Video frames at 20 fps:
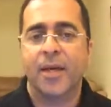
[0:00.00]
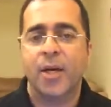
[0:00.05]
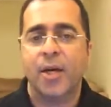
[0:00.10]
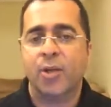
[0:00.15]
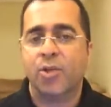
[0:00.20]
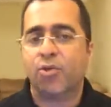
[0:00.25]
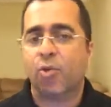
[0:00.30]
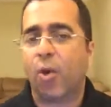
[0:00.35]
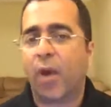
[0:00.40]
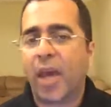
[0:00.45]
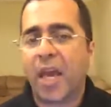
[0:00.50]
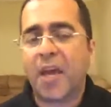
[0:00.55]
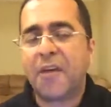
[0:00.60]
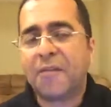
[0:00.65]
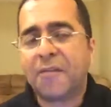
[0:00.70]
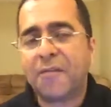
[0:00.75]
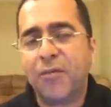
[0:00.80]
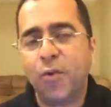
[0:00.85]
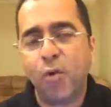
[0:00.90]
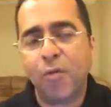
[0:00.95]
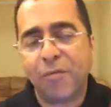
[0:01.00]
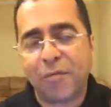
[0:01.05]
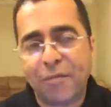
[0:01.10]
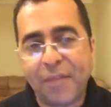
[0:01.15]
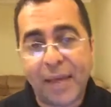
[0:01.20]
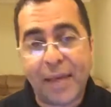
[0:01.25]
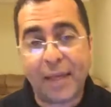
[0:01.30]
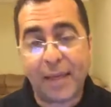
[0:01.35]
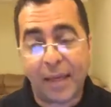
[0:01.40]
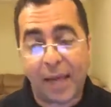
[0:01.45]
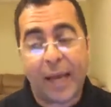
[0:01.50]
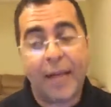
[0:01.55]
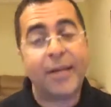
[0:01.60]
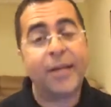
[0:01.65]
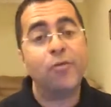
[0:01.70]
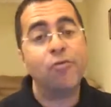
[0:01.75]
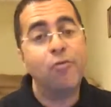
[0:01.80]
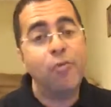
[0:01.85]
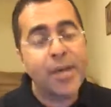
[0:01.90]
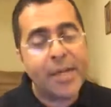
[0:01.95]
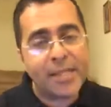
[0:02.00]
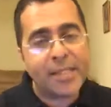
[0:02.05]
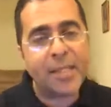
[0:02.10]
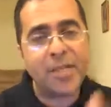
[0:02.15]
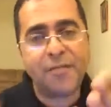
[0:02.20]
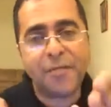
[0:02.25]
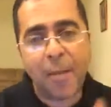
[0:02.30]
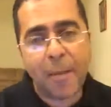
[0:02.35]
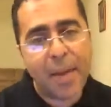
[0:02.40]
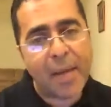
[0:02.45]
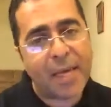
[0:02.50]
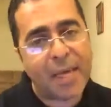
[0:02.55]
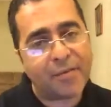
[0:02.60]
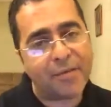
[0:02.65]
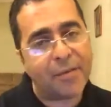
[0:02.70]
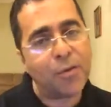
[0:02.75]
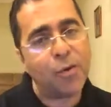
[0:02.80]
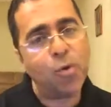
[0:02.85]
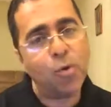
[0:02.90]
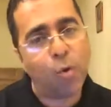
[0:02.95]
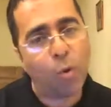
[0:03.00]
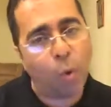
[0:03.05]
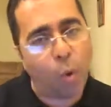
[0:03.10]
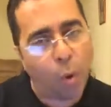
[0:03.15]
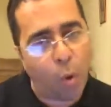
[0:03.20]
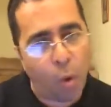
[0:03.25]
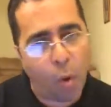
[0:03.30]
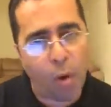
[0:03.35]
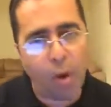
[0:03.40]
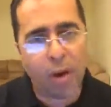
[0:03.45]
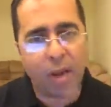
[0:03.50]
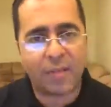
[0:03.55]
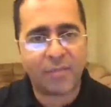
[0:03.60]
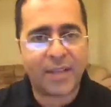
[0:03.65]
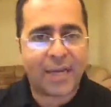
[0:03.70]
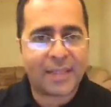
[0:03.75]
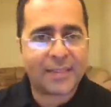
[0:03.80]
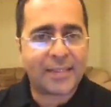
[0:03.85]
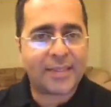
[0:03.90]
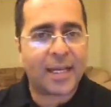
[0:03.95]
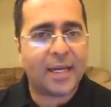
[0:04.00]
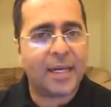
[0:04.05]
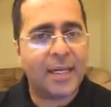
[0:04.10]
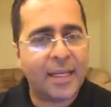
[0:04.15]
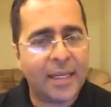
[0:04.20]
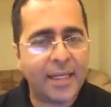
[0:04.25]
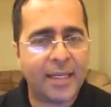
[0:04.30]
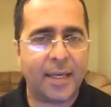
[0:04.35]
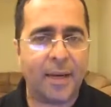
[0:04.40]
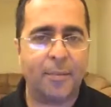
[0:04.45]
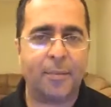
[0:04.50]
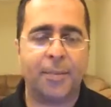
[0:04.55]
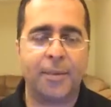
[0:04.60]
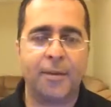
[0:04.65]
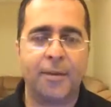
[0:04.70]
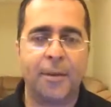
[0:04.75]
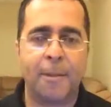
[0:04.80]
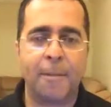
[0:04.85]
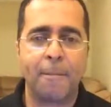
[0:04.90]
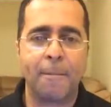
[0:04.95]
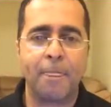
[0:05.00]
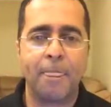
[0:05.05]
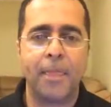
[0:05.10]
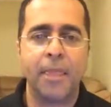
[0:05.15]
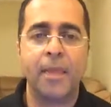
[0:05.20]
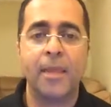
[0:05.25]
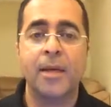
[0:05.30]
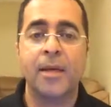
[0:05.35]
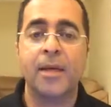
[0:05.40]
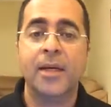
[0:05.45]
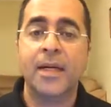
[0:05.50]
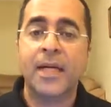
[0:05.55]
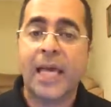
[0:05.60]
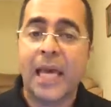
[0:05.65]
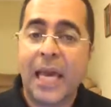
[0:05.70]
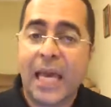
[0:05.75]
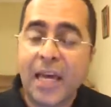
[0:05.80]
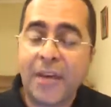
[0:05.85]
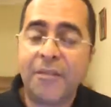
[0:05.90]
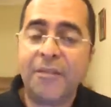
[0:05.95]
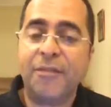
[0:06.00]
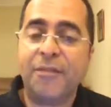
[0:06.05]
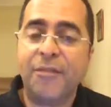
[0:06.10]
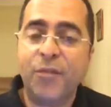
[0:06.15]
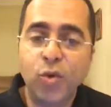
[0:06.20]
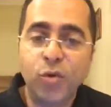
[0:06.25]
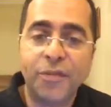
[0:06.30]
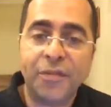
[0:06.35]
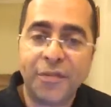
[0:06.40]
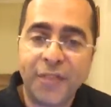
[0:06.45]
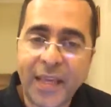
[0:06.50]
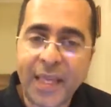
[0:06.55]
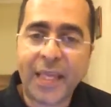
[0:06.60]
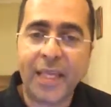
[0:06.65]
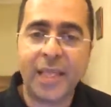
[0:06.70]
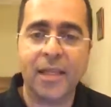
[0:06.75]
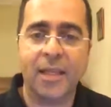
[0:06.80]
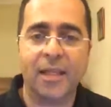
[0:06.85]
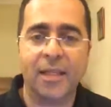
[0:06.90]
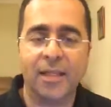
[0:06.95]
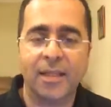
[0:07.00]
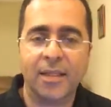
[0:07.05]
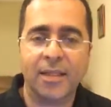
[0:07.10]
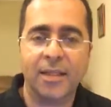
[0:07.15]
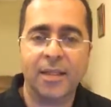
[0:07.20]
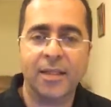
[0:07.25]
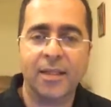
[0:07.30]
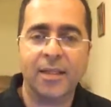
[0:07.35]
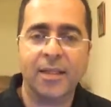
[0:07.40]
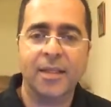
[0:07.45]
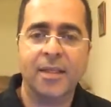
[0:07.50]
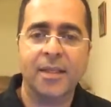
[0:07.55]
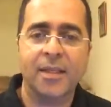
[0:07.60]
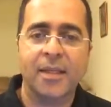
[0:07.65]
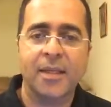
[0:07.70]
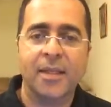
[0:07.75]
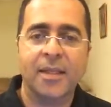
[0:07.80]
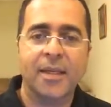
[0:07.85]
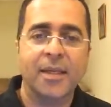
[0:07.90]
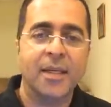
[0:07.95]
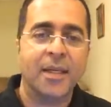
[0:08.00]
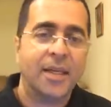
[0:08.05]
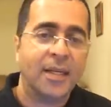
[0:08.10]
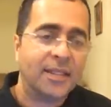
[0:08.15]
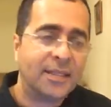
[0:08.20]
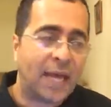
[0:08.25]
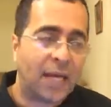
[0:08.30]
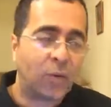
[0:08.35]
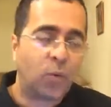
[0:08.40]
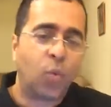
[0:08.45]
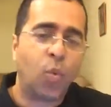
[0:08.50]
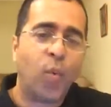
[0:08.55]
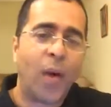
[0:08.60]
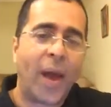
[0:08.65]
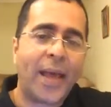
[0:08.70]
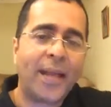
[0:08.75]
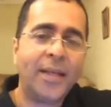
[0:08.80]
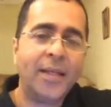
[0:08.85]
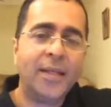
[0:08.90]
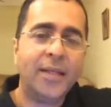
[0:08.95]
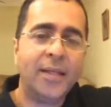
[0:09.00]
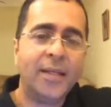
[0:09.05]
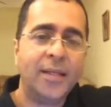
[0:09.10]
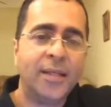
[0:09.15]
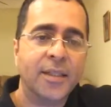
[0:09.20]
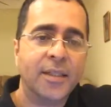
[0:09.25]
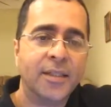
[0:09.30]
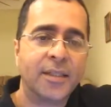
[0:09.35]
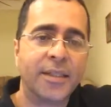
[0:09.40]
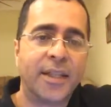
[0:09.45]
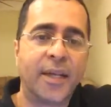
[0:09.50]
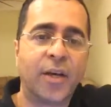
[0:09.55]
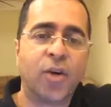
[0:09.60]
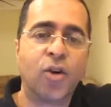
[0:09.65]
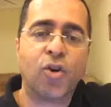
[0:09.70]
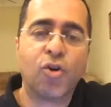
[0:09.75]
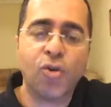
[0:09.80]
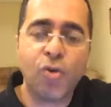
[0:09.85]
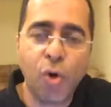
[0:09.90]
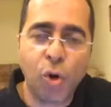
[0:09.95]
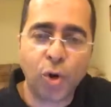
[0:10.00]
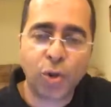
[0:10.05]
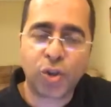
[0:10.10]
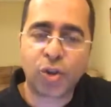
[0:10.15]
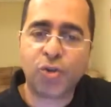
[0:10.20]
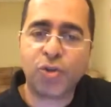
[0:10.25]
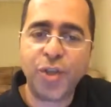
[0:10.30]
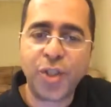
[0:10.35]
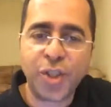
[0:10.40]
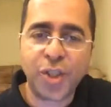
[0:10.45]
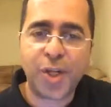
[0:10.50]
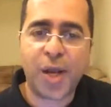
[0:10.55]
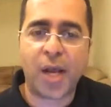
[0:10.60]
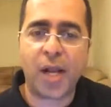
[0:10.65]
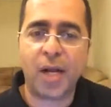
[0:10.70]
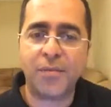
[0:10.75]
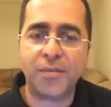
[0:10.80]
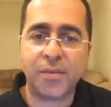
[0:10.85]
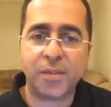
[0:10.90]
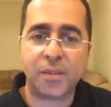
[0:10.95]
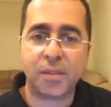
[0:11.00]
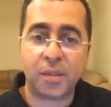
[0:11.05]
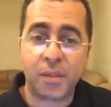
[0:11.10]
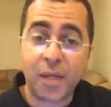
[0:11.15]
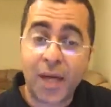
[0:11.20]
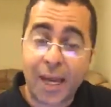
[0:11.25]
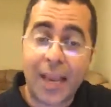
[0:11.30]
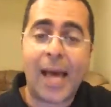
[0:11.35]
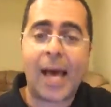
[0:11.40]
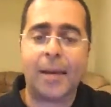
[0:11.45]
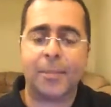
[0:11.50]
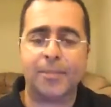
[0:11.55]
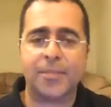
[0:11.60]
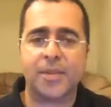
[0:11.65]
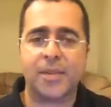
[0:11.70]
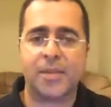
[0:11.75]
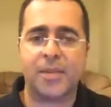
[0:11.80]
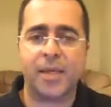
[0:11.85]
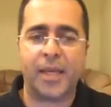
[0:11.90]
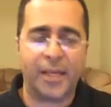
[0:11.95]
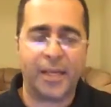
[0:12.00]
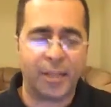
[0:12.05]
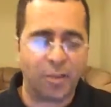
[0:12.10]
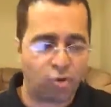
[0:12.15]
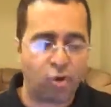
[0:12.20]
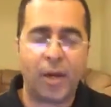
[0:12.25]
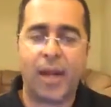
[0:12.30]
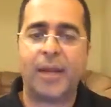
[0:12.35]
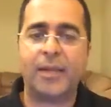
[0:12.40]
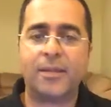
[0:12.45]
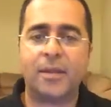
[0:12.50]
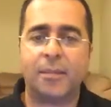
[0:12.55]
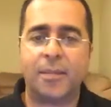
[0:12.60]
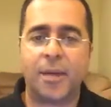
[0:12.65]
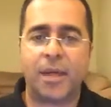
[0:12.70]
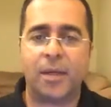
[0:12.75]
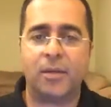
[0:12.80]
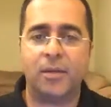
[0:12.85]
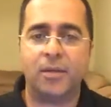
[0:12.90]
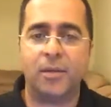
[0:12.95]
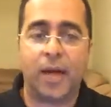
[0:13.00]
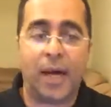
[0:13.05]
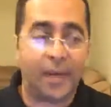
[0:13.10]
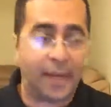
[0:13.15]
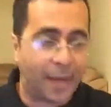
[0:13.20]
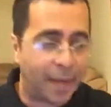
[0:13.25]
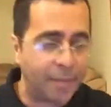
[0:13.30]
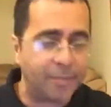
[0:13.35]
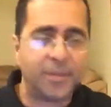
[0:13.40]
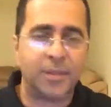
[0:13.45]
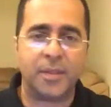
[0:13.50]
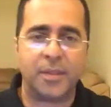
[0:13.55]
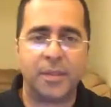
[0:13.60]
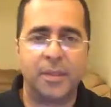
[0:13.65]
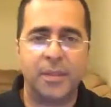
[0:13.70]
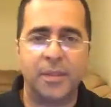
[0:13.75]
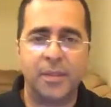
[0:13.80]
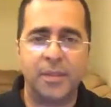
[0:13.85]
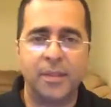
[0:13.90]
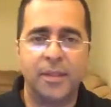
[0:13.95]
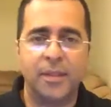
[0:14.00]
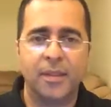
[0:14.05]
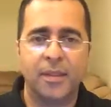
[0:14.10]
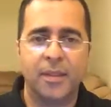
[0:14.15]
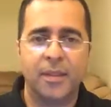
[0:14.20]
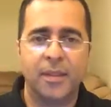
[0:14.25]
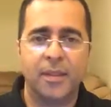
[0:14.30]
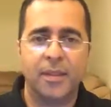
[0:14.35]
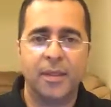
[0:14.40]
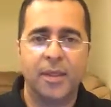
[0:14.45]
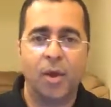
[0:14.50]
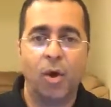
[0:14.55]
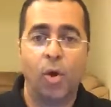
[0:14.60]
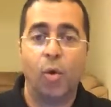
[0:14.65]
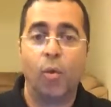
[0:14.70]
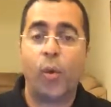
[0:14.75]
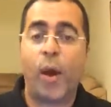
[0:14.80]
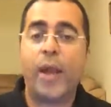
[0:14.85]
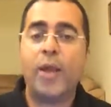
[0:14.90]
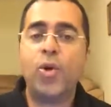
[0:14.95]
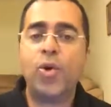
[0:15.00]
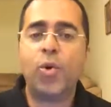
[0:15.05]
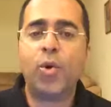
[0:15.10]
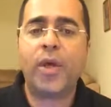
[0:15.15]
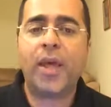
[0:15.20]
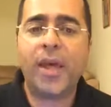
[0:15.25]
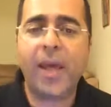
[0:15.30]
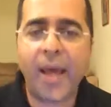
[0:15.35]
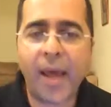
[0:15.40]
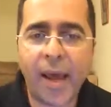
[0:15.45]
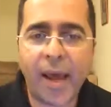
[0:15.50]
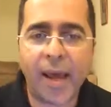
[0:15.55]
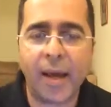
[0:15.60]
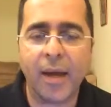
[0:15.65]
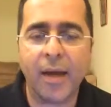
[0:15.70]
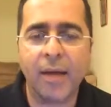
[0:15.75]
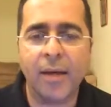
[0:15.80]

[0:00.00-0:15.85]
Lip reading: So if you feel, and the reason for me giving you all of that as a lead up, if you feel that when the grocery shelves collapse in Trinidad and Tobago and empty, when you hear